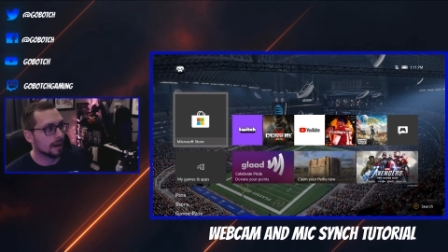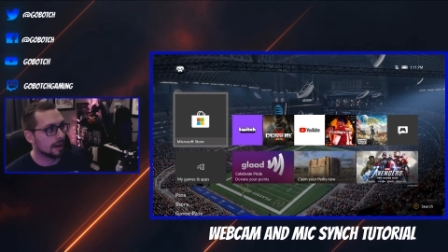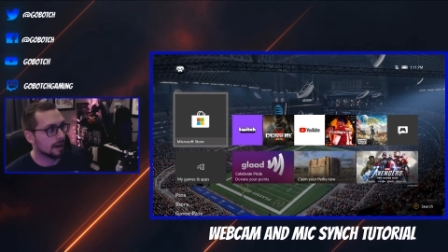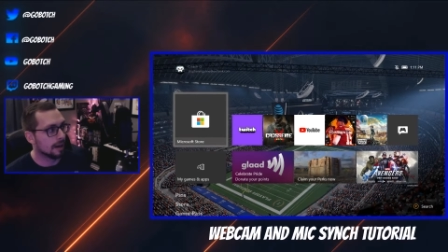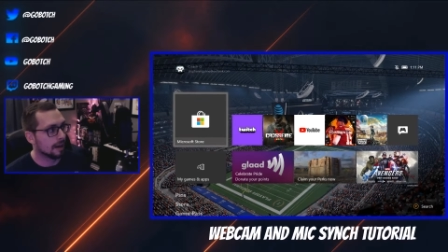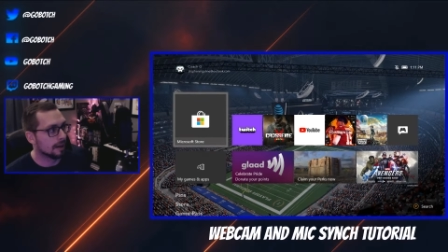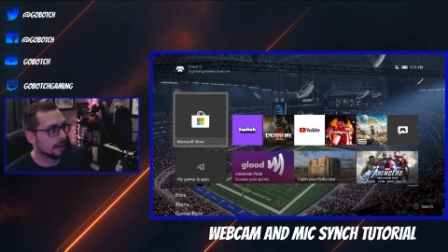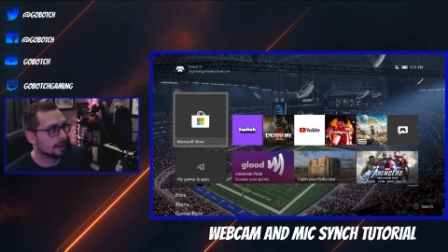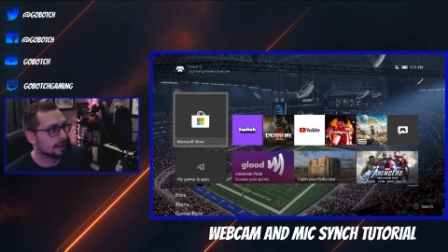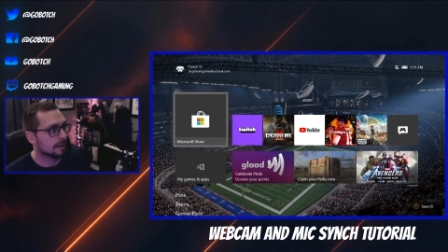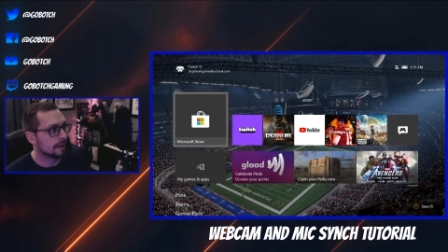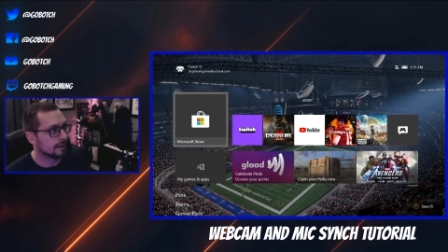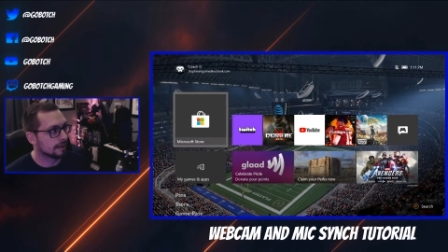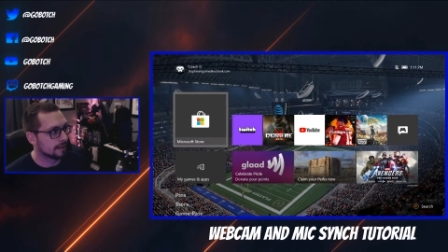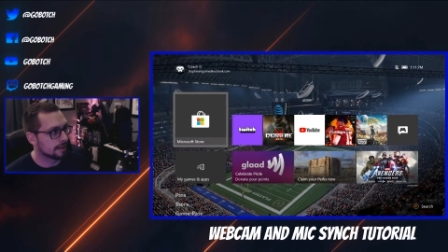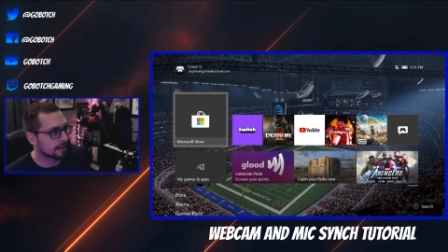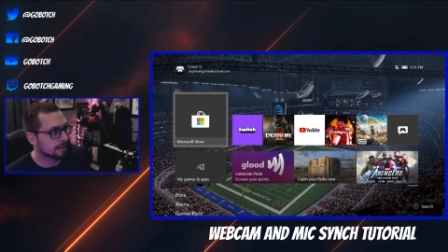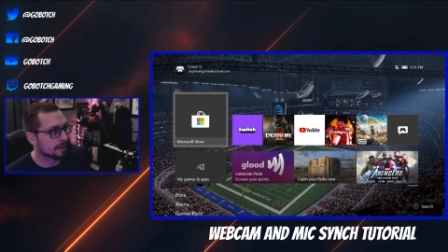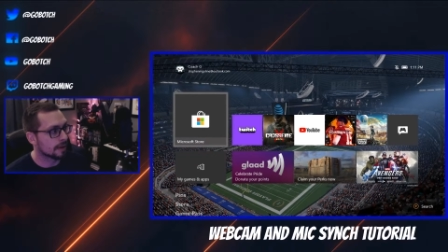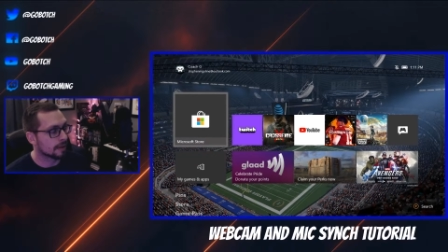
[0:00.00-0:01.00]

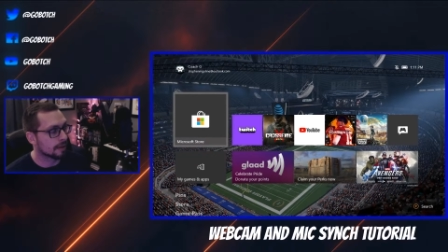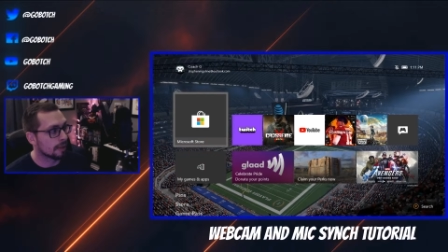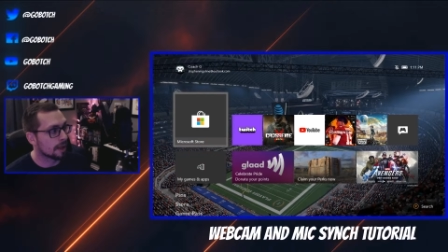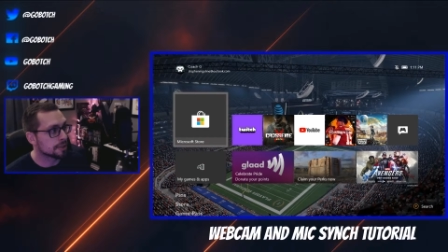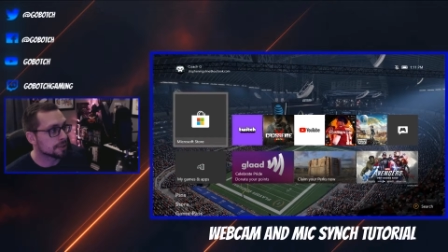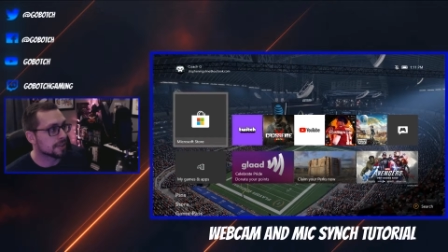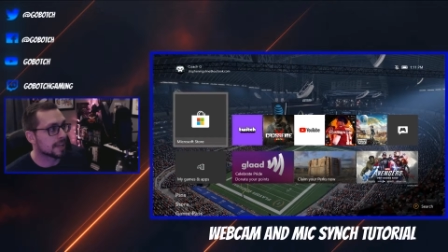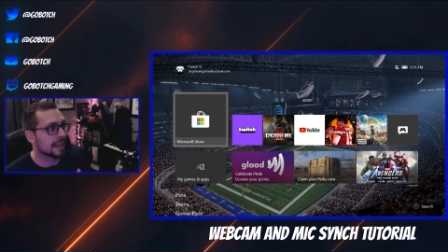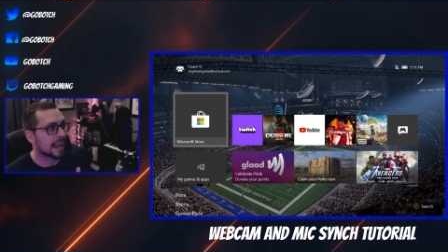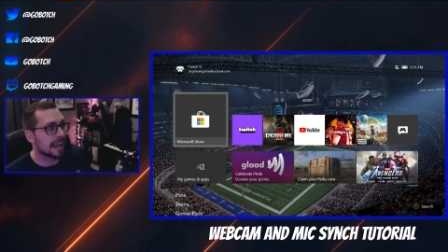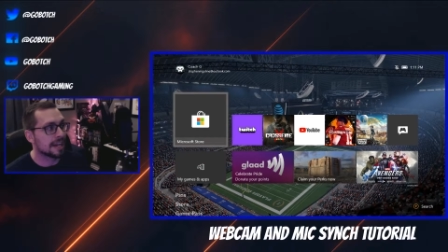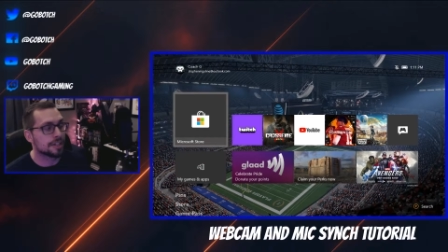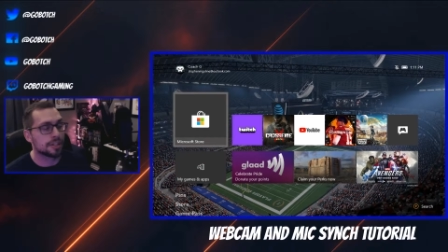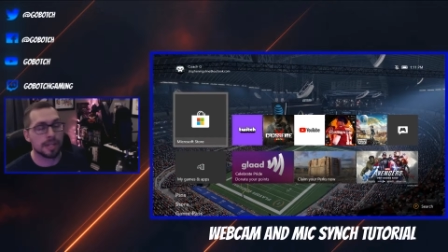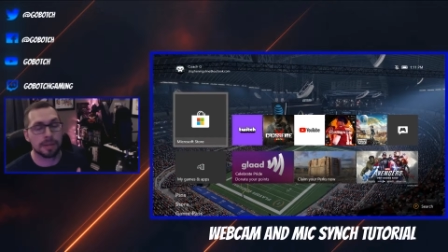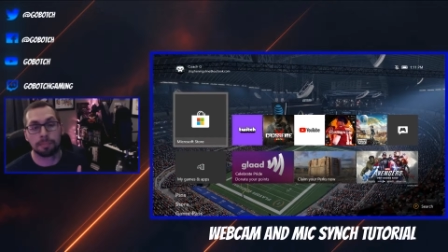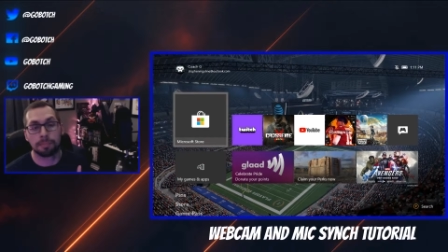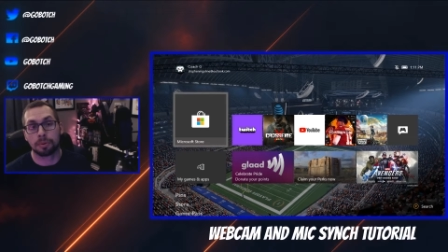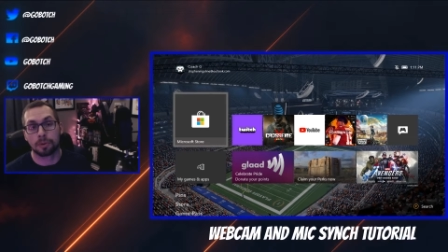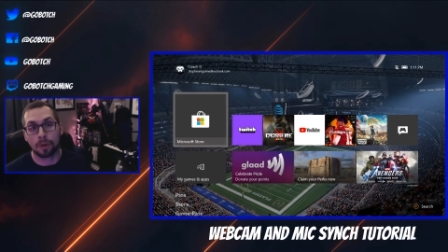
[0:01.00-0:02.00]
uh, sorry, Logitech
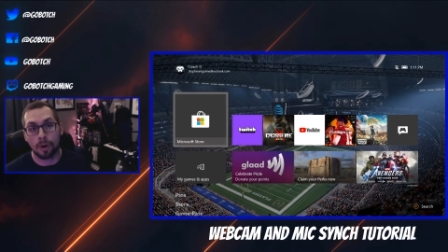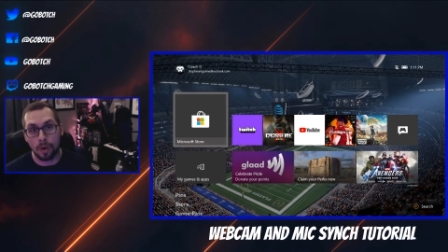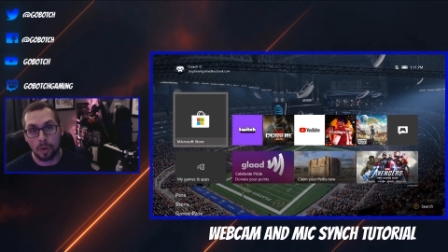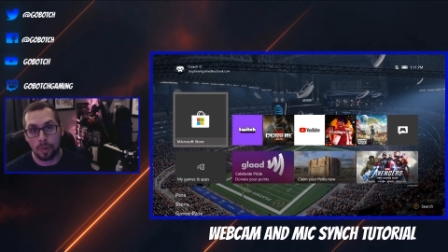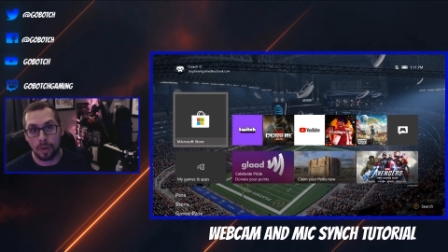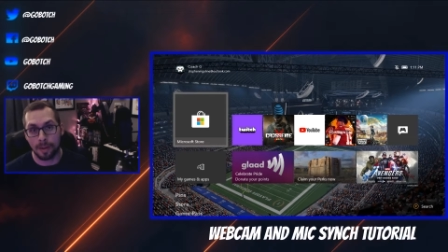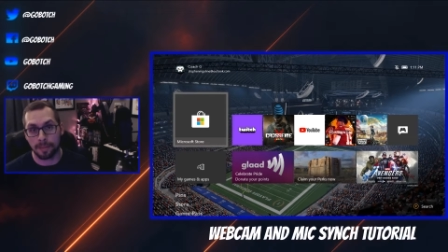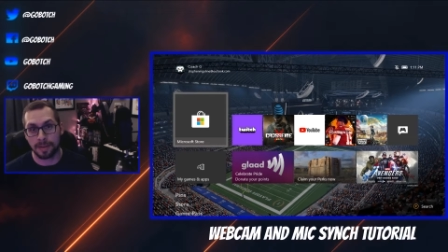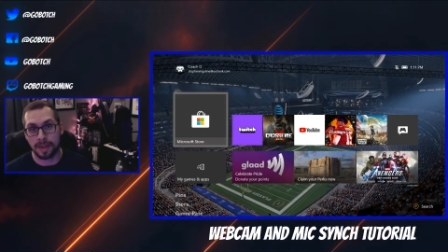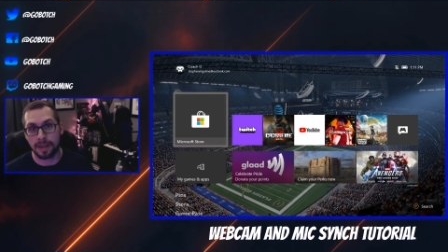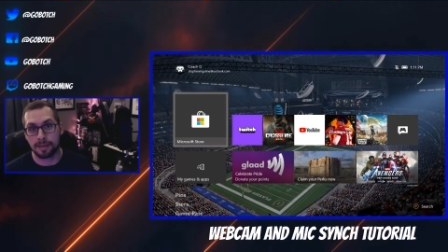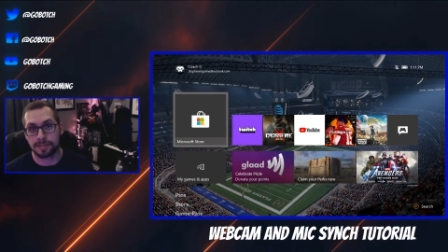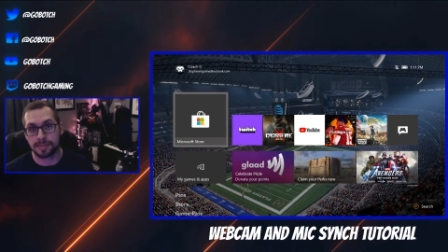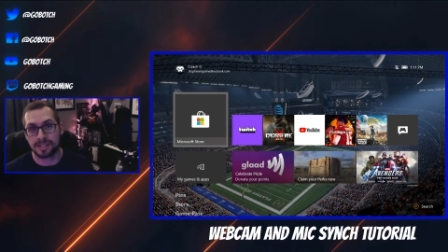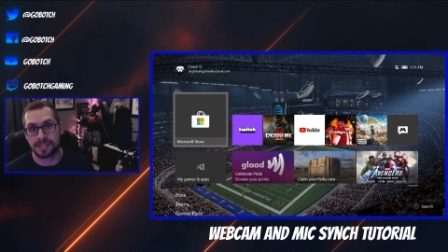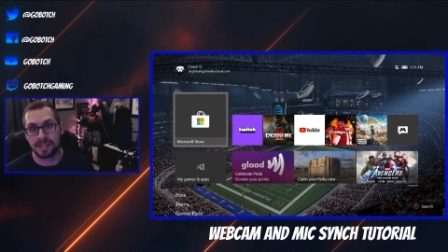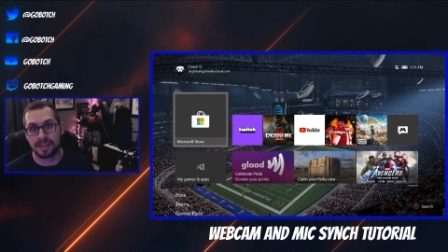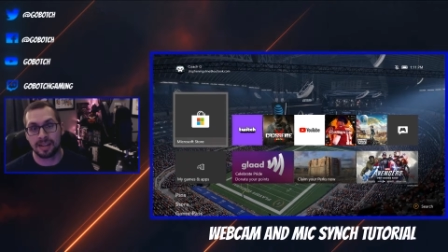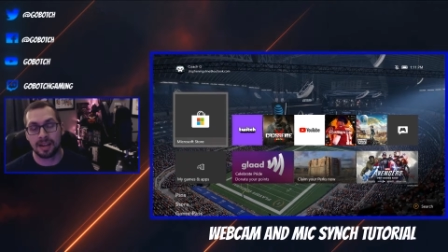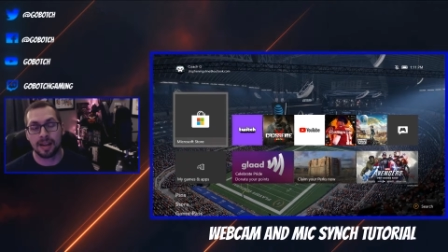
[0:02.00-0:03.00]
HD Pro
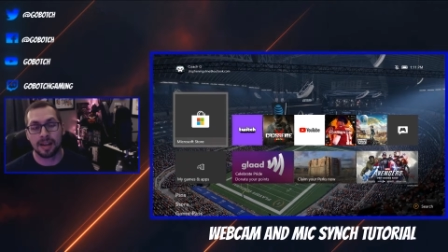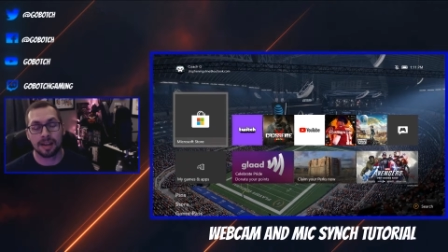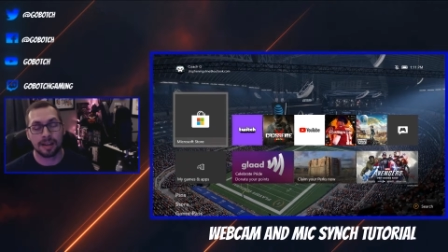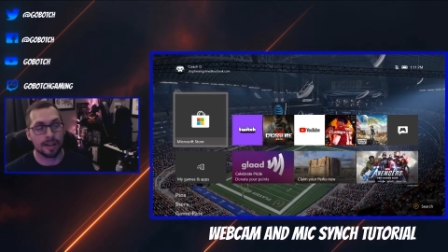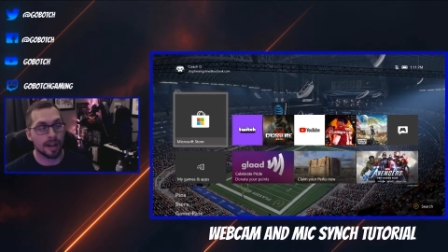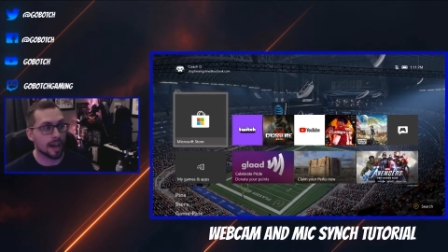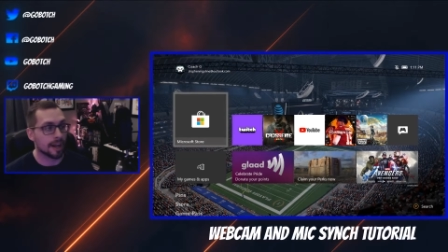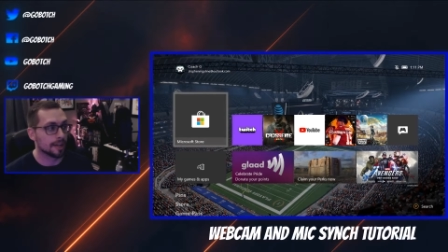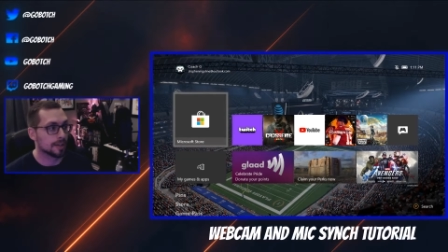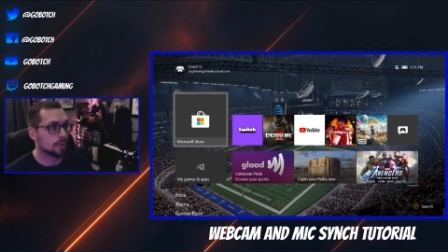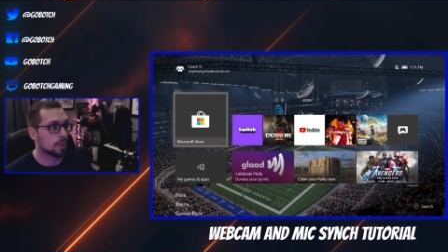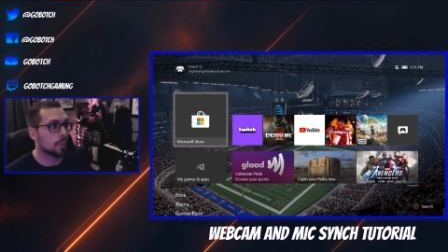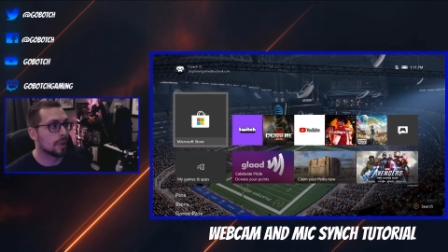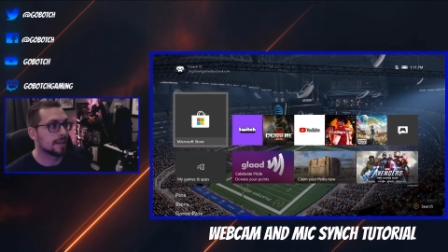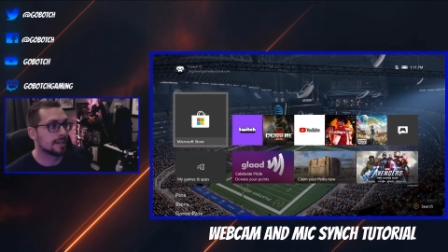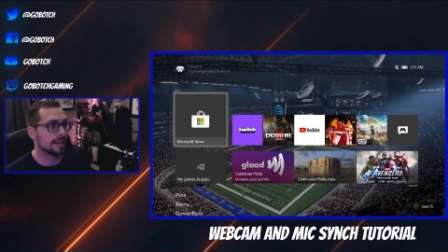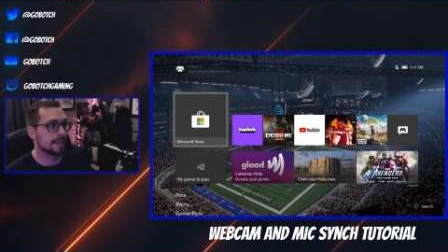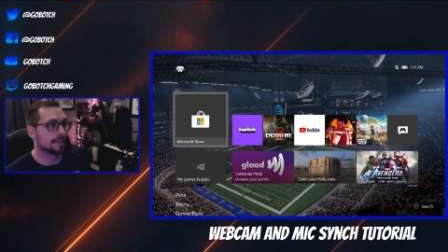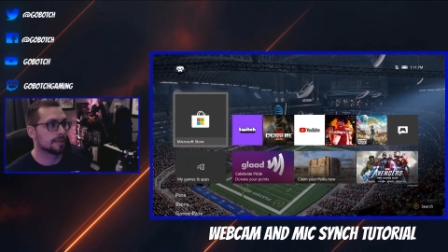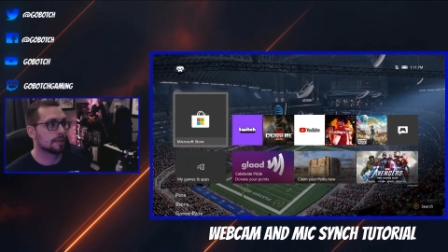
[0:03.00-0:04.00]
Webcam
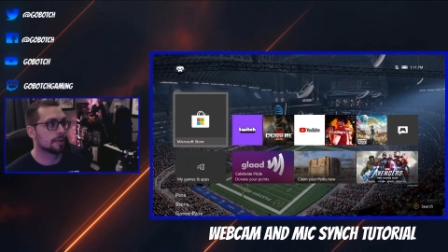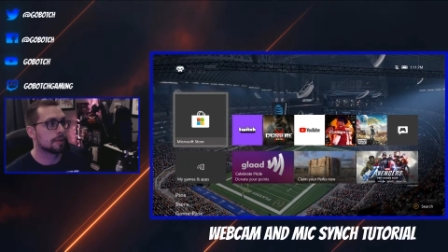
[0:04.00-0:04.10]
C920.